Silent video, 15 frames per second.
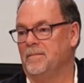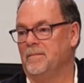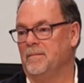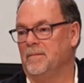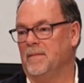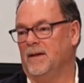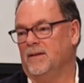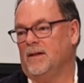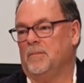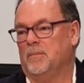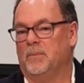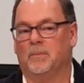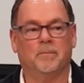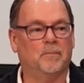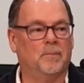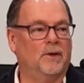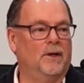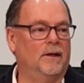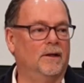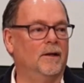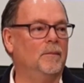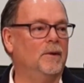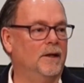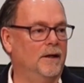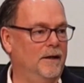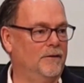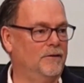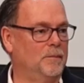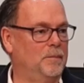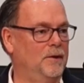because I'm pretty limited
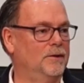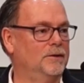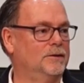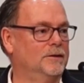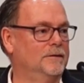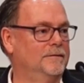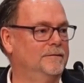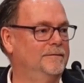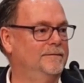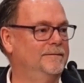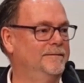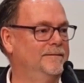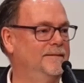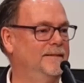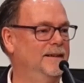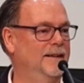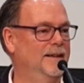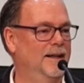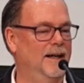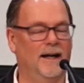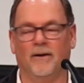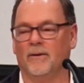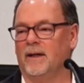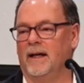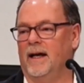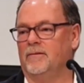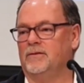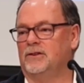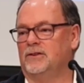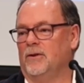as a person. I only
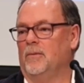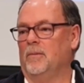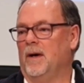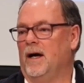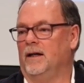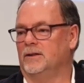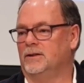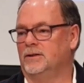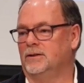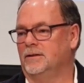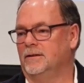have so much.